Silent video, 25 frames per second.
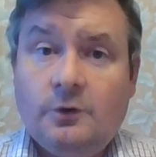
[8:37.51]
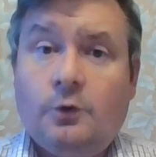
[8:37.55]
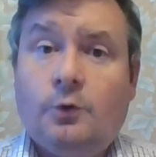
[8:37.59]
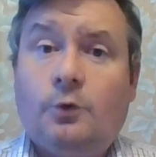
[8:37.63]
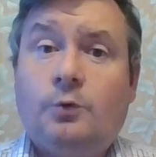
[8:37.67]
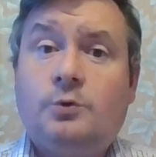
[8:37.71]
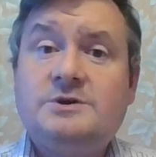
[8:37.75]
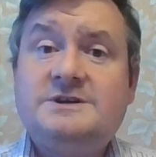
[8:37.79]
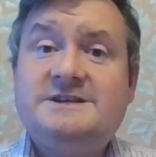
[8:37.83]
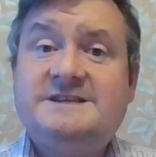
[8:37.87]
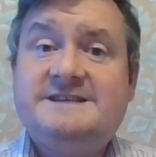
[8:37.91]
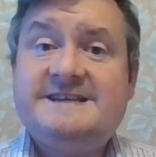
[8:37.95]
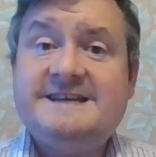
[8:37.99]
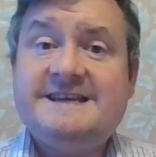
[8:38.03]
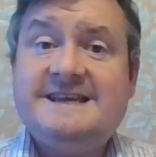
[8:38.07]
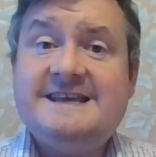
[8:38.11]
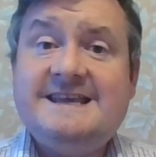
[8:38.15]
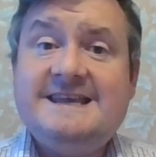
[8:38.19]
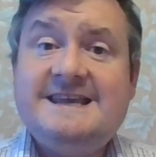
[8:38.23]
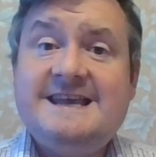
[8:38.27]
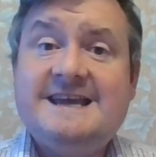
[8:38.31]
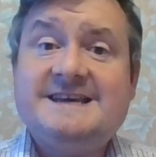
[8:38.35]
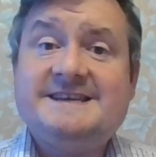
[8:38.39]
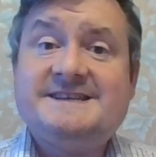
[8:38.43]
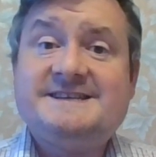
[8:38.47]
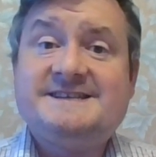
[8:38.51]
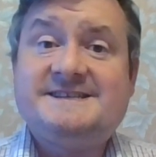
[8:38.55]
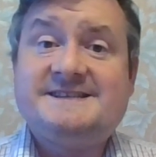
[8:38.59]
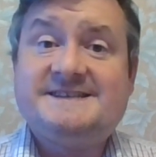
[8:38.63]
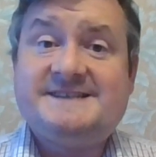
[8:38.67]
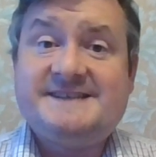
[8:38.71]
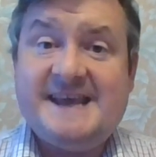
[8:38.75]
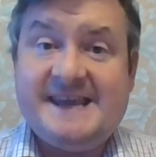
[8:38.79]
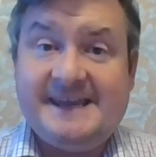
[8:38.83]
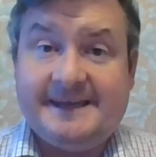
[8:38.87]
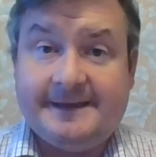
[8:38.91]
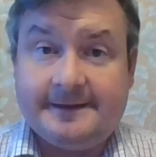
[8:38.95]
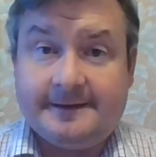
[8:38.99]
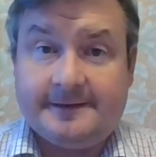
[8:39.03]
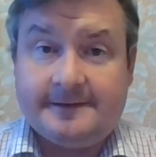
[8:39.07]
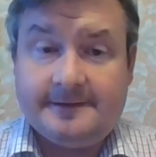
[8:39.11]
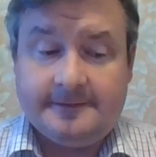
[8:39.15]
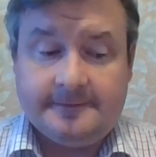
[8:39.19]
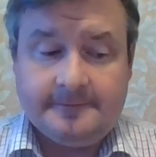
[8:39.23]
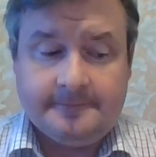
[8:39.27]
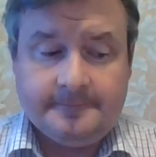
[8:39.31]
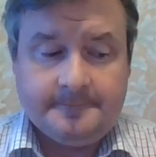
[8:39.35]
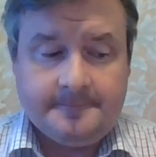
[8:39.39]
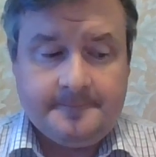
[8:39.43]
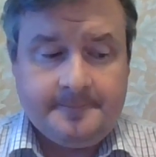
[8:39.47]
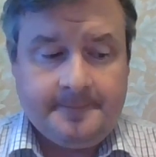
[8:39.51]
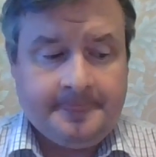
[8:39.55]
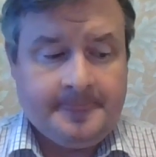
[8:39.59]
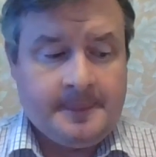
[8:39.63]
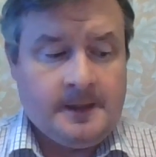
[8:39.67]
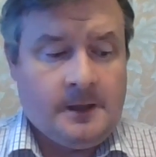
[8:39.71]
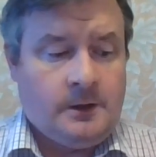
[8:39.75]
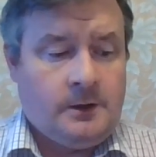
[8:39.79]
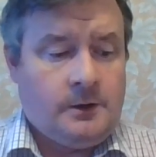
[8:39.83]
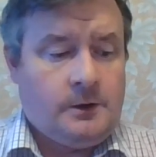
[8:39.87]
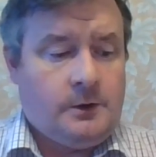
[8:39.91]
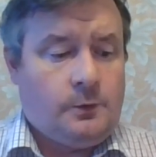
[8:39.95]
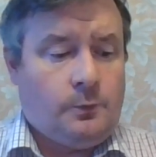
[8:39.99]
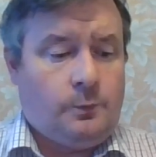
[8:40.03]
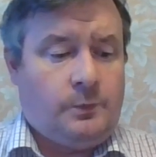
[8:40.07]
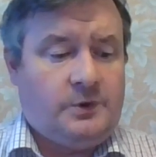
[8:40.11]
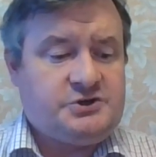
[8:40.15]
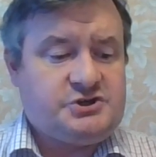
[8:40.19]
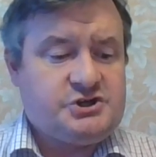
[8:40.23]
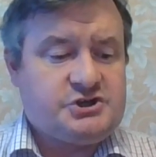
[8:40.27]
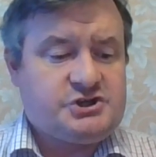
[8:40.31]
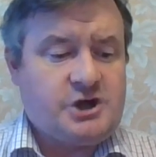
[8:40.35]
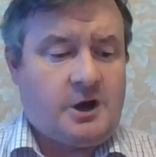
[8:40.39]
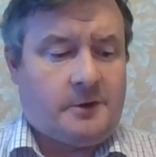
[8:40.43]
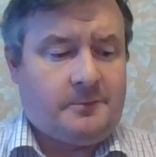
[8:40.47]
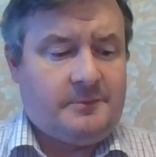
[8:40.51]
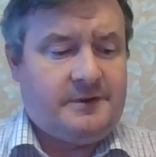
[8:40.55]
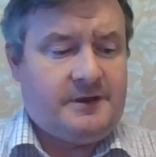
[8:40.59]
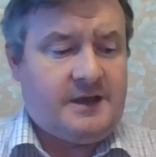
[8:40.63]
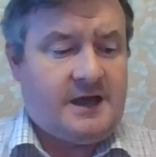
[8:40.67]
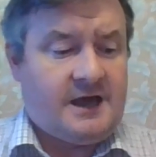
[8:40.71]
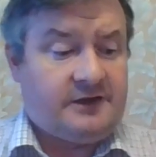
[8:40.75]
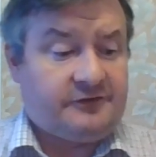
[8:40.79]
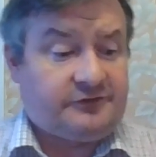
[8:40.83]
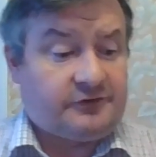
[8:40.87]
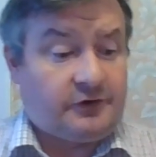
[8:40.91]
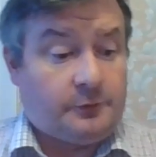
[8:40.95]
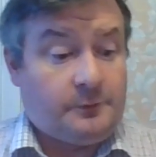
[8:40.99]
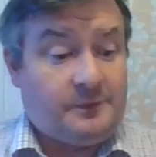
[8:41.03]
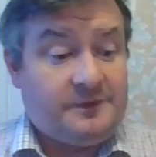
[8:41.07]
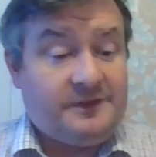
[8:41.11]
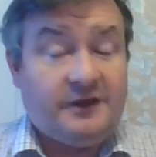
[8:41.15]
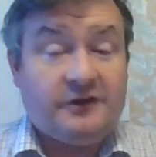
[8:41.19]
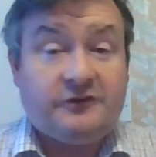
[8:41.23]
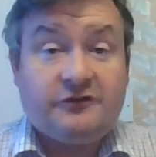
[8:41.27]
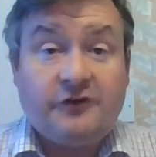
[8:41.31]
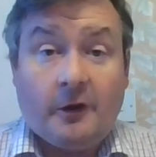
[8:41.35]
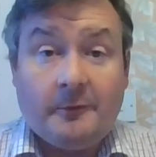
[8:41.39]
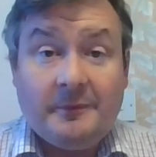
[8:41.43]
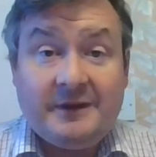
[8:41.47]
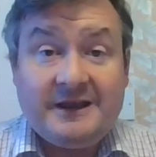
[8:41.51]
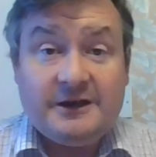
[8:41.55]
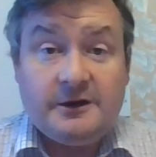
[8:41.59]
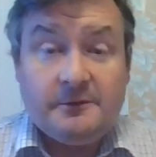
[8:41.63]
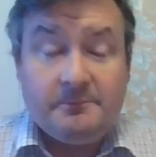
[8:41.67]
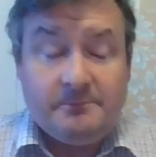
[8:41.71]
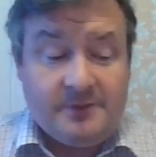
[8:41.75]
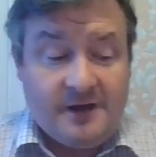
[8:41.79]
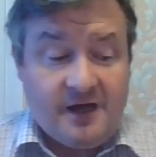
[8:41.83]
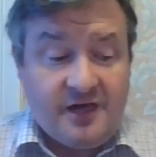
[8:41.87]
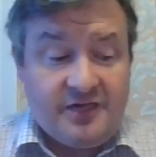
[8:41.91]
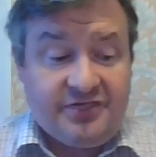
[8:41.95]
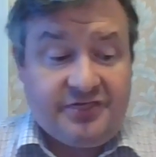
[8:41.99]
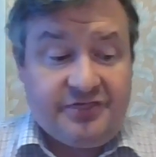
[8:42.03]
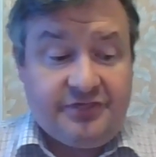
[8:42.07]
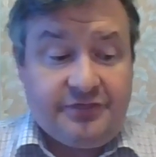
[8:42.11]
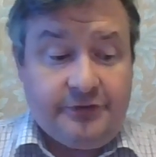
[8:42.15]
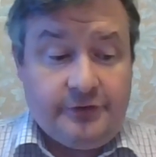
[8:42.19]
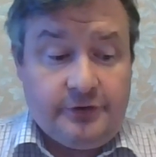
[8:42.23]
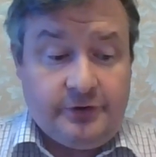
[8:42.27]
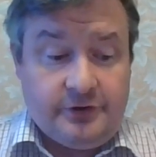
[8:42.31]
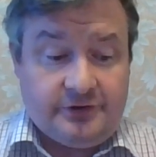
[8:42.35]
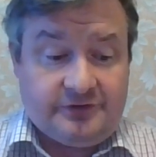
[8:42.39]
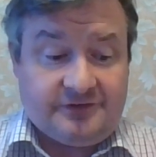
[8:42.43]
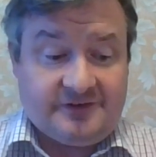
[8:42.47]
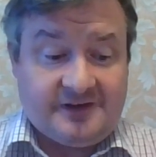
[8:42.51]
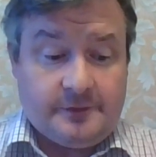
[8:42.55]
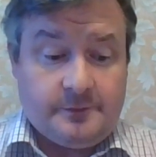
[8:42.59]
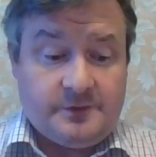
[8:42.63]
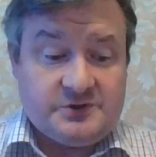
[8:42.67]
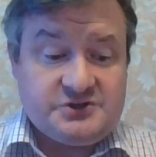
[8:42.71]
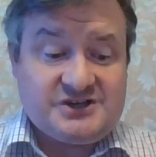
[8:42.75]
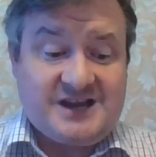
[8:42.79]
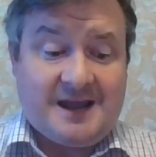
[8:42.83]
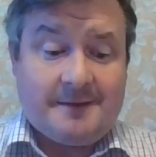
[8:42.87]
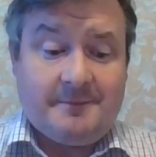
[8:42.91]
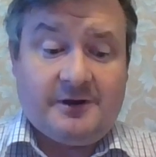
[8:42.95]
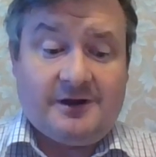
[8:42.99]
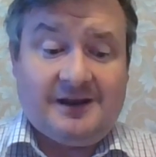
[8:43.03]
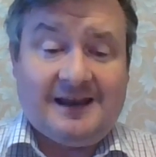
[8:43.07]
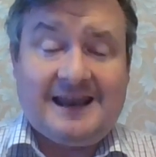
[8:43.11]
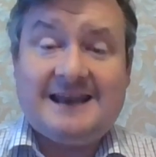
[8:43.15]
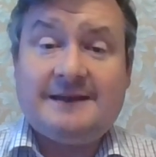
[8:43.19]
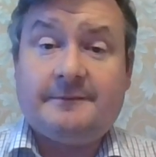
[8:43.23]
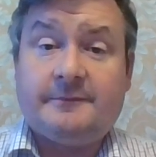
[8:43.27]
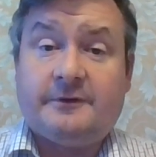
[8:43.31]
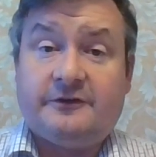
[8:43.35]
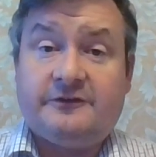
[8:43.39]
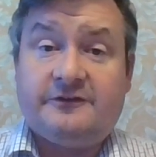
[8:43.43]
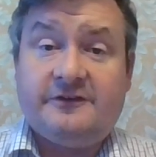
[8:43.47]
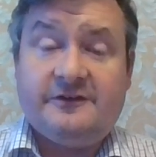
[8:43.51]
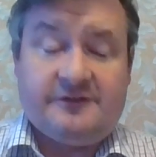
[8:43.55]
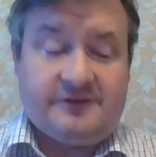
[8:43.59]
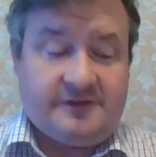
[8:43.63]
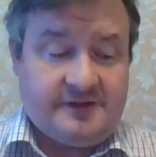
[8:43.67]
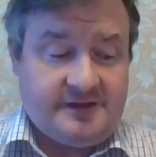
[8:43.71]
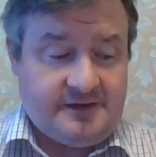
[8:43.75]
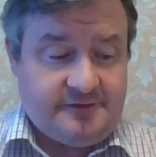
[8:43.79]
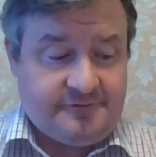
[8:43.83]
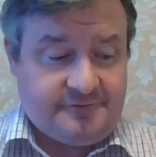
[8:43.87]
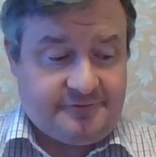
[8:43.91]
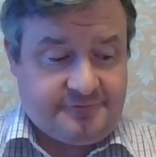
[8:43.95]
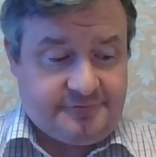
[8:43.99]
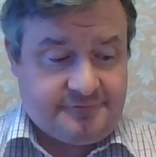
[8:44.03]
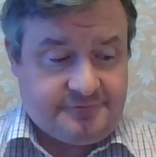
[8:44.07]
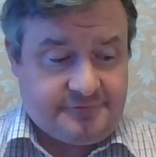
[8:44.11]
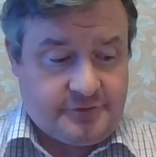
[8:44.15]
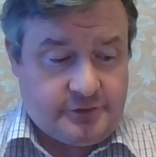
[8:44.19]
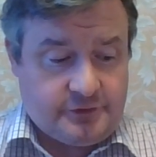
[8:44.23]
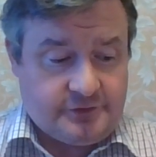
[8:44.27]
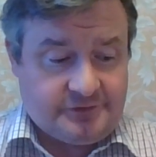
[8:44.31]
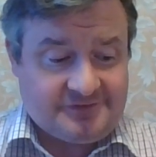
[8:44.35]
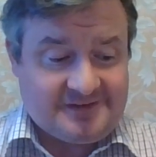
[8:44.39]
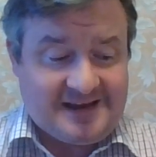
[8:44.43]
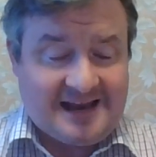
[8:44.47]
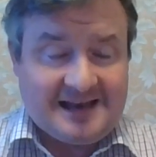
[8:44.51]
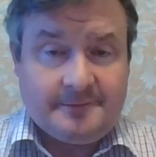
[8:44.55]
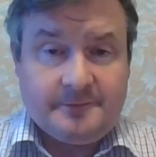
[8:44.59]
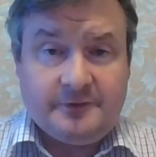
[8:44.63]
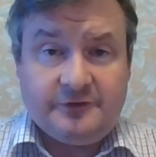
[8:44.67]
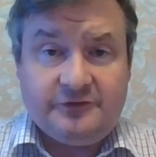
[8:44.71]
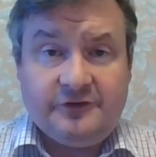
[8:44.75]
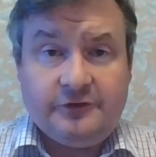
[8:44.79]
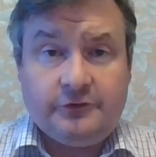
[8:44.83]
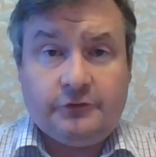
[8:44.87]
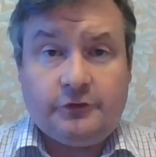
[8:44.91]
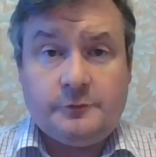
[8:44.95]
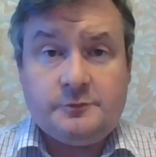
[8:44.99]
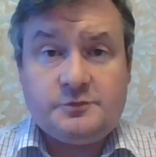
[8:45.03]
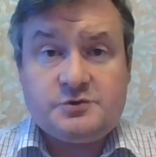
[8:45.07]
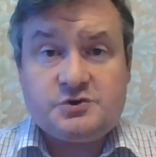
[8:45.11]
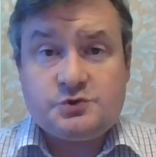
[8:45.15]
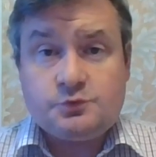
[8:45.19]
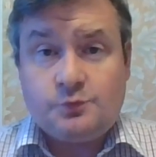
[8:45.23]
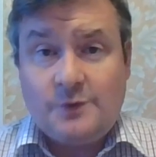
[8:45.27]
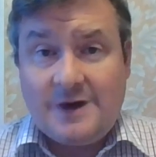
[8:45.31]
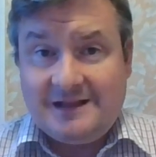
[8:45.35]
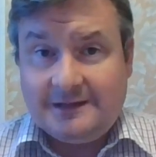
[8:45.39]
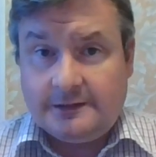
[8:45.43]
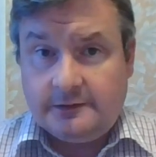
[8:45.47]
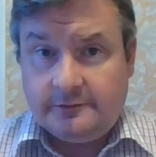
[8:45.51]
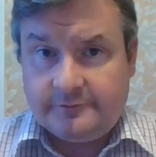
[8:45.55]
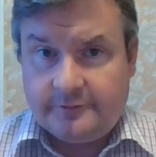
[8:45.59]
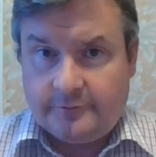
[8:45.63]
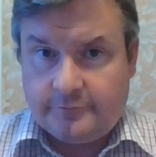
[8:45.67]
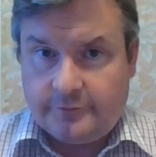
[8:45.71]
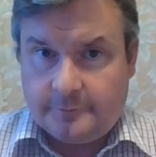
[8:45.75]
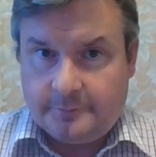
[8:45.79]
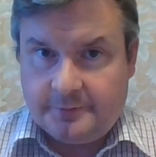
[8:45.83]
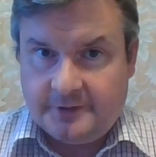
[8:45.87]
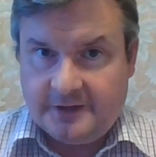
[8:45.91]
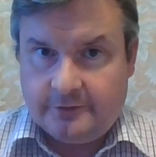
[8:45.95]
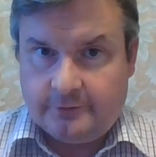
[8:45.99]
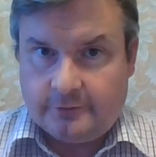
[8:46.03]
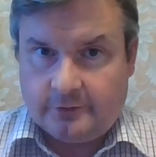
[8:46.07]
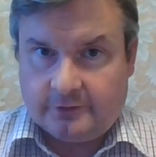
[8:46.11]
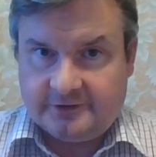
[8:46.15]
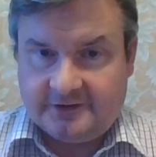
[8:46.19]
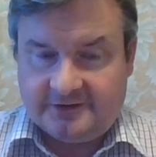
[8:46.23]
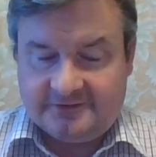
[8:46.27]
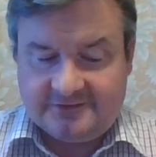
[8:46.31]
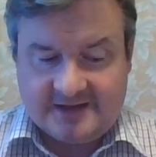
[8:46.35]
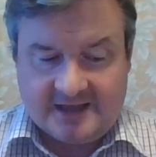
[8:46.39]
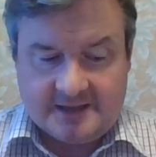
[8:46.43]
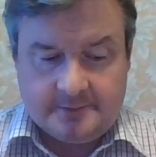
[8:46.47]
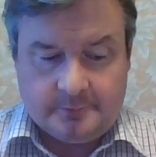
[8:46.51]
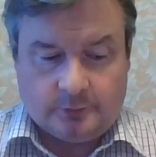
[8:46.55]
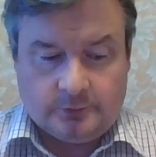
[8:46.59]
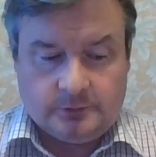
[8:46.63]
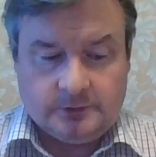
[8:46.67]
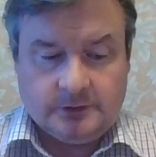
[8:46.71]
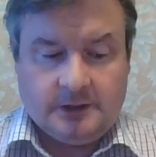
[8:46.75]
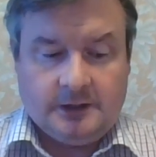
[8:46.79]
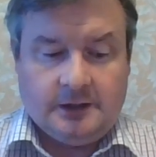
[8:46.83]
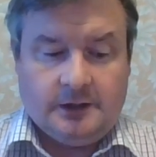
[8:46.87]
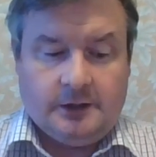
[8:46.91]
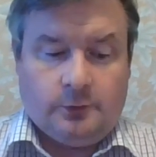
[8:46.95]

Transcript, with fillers: or D, zinc, which atomic, uh, sorry, with the atomic number 30, which chemical element is the first element in group 12 of the periodic table,